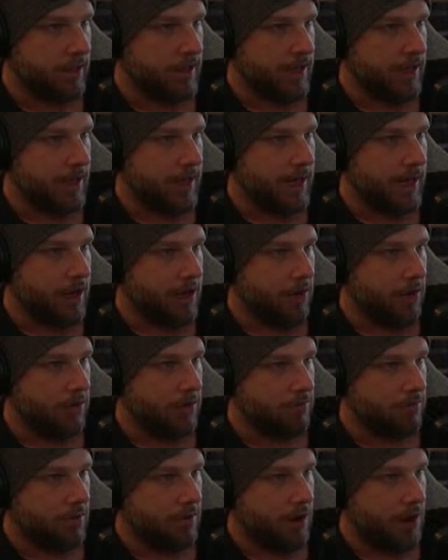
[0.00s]
How the
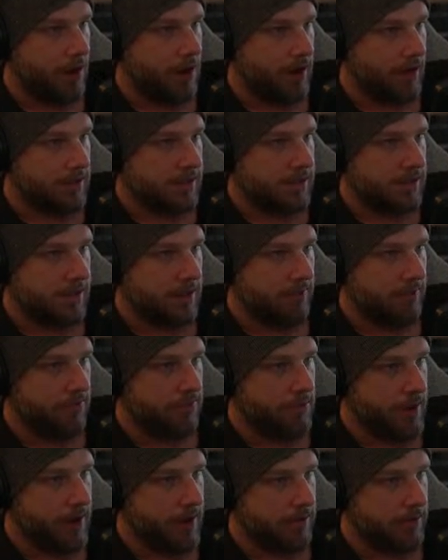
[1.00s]
rocks of the
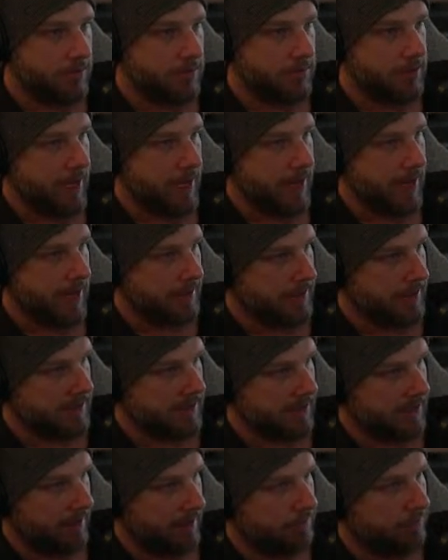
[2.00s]
mountain had this
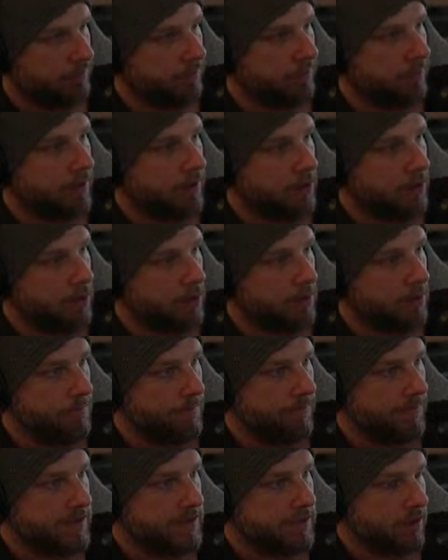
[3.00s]
like flow,
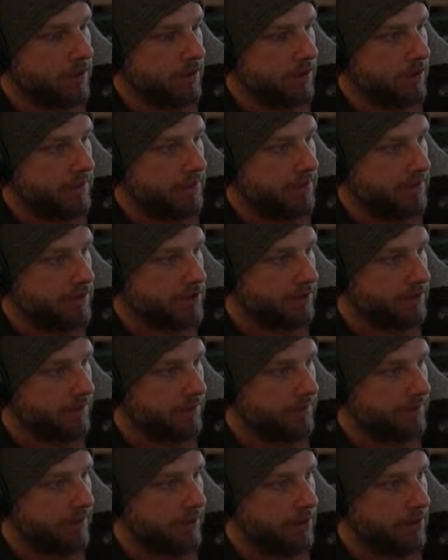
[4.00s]
this artificial
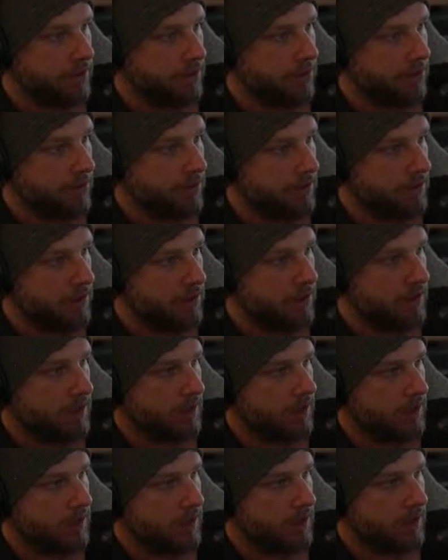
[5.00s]
flow
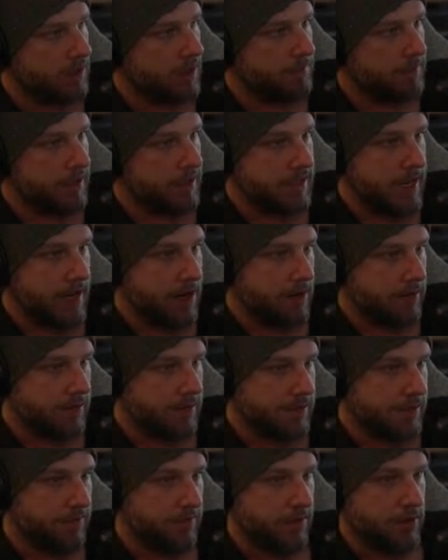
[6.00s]
coming down
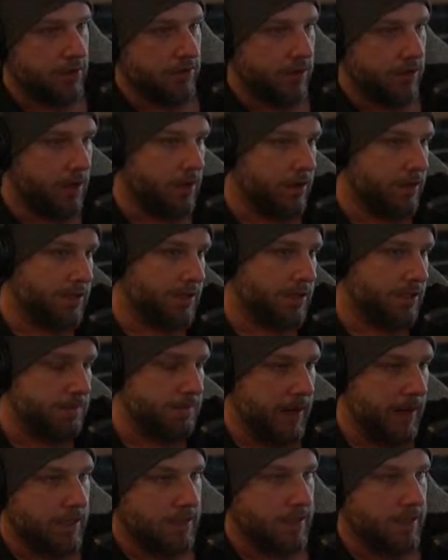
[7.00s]
as if, the artist just
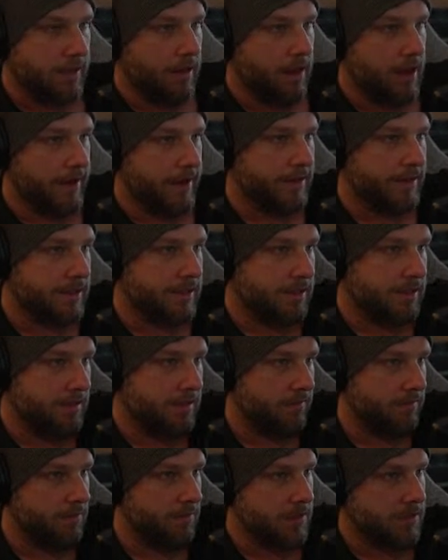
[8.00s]
painted lines
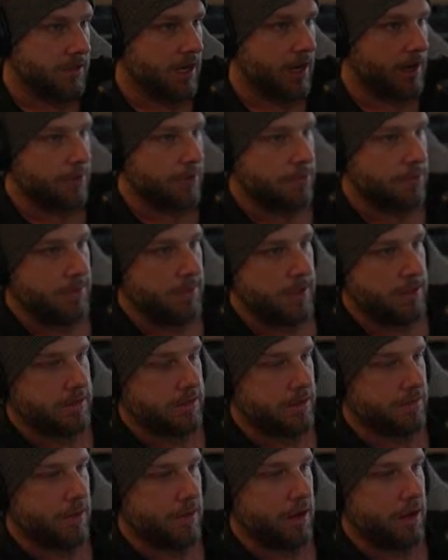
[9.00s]
from the top of the peak to
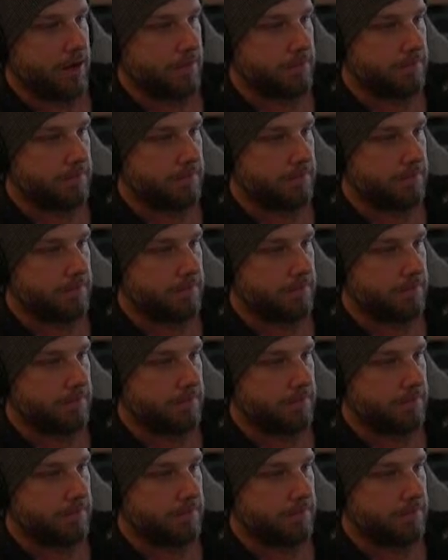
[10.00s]
the bottom.